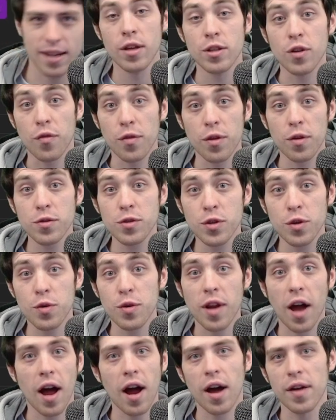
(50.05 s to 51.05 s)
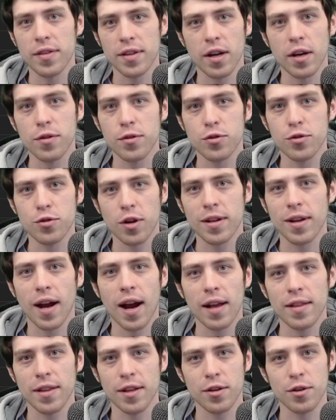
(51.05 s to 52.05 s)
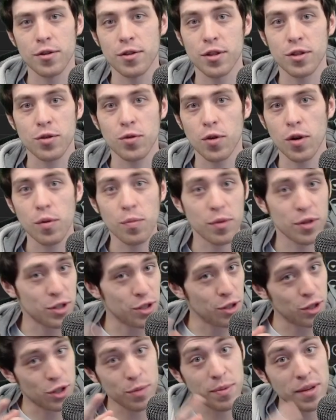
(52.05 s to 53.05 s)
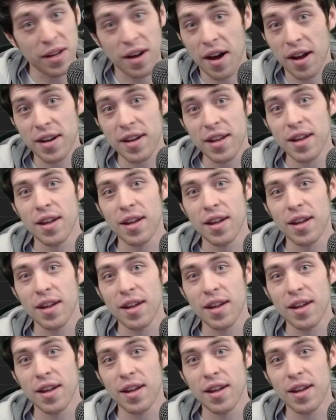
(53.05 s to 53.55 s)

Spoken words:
So for those of you not on the Elder Drunken Highlander Discord, which you should be on,